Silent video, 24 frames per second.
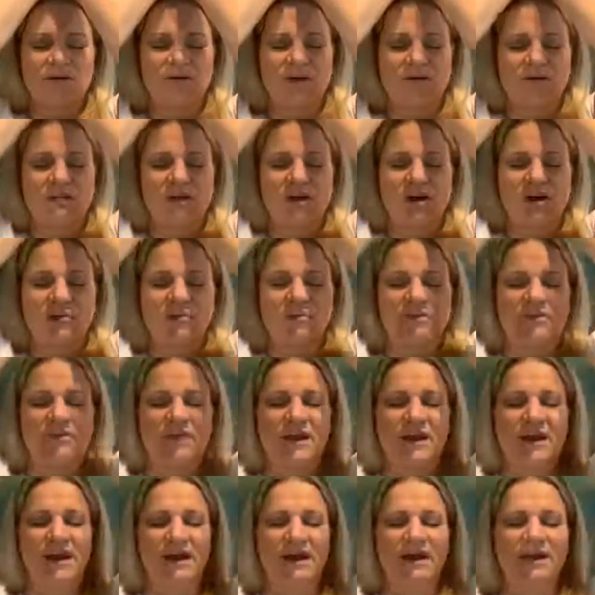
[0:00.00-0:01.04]
of the top of
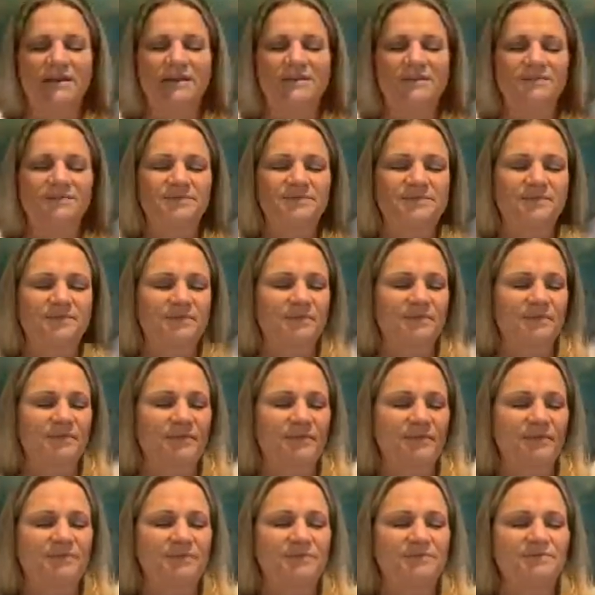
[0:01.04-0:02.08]
the head,
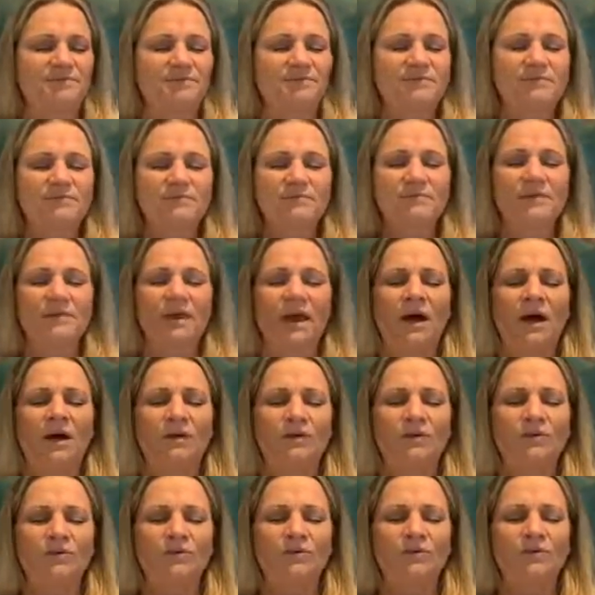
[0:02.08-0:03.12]

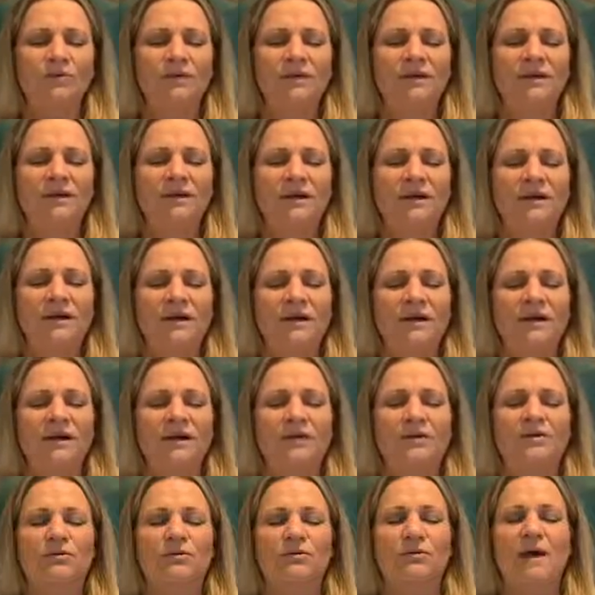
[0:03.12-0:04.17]
out through the
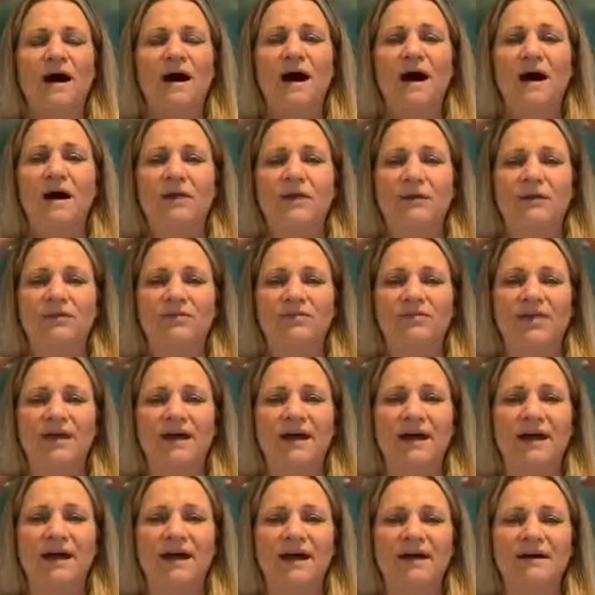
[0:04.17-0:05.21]
crown of the
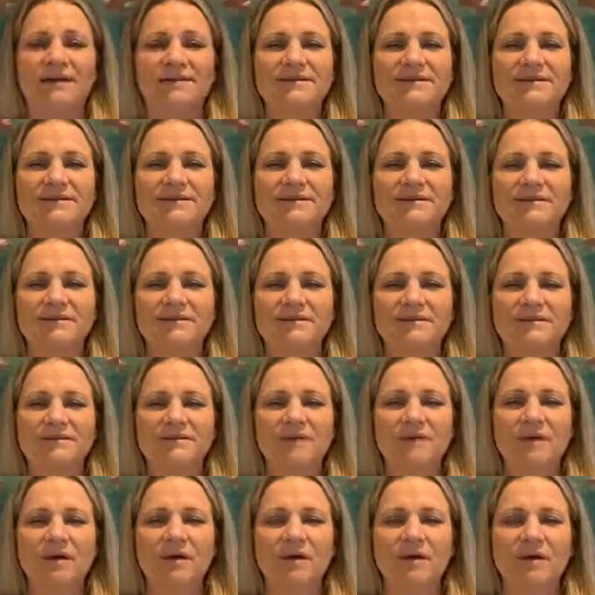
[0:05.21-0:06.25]
head,
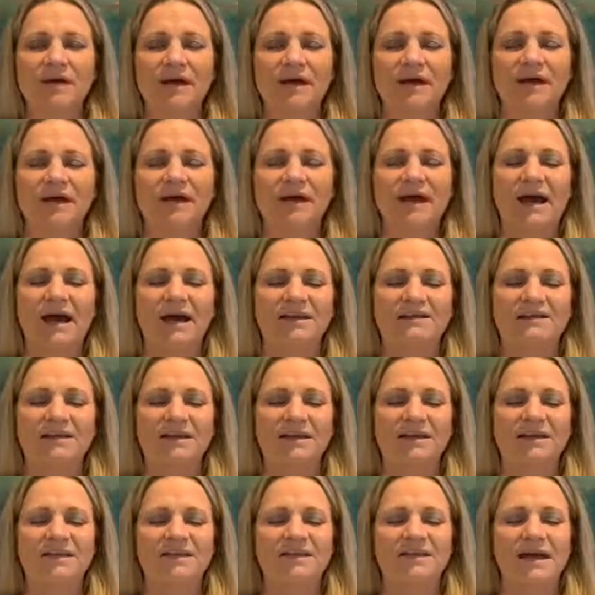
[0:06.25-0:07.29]
and
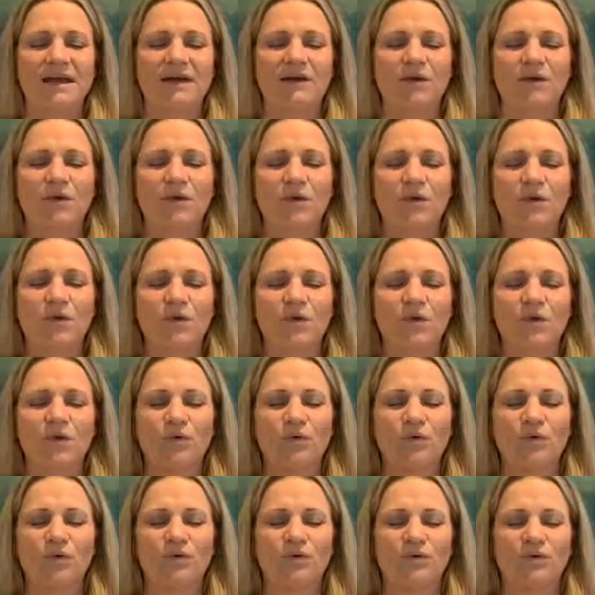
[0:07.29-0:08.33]
cascade down
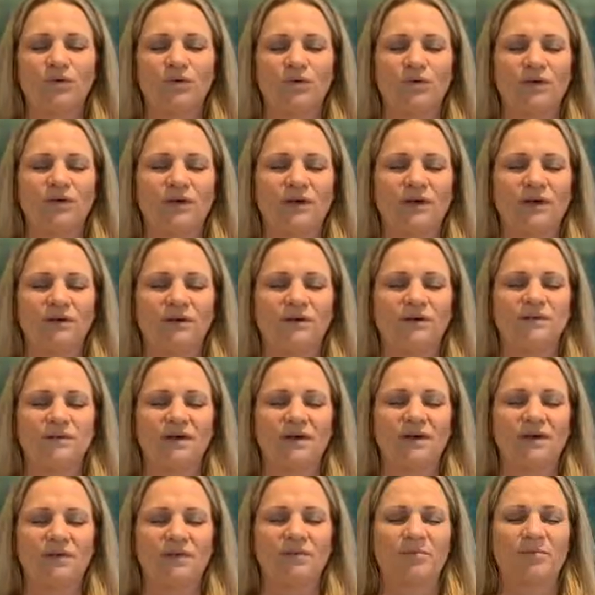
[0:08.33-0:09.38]
over the
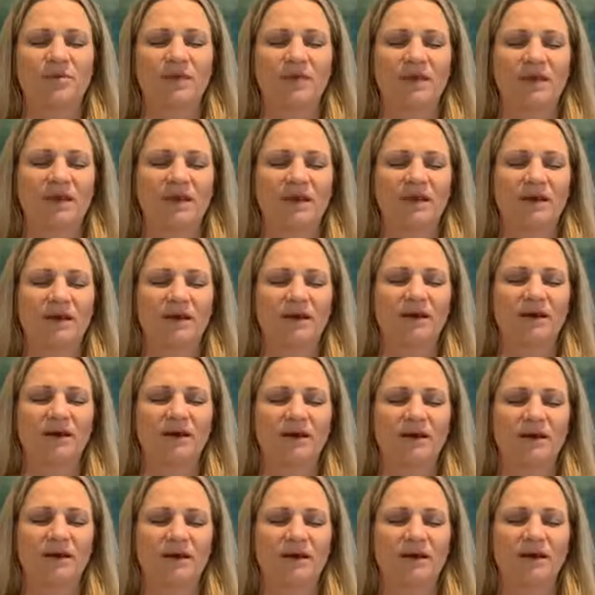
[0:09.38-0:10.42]
outside of the body.
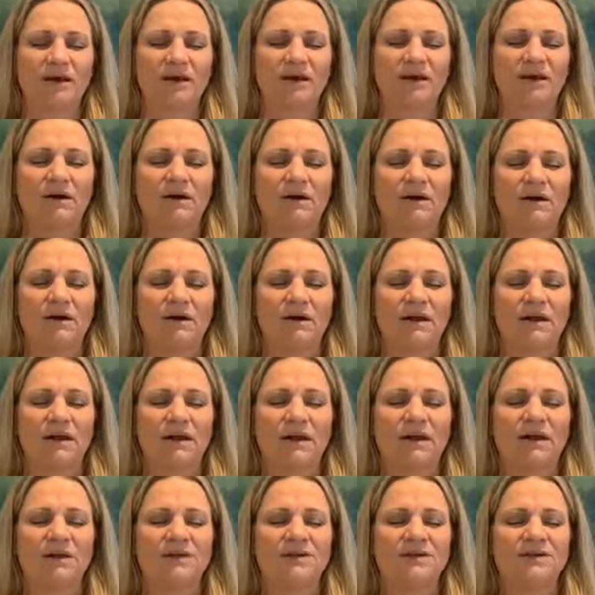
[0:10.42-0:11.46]

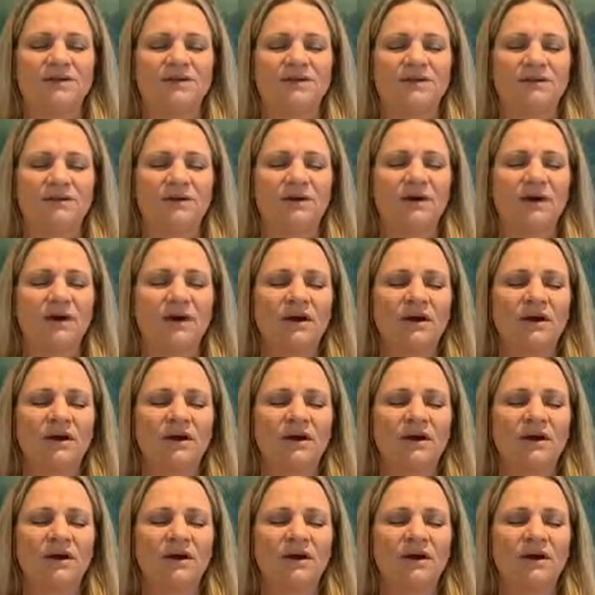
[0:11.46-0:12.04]
Allow it to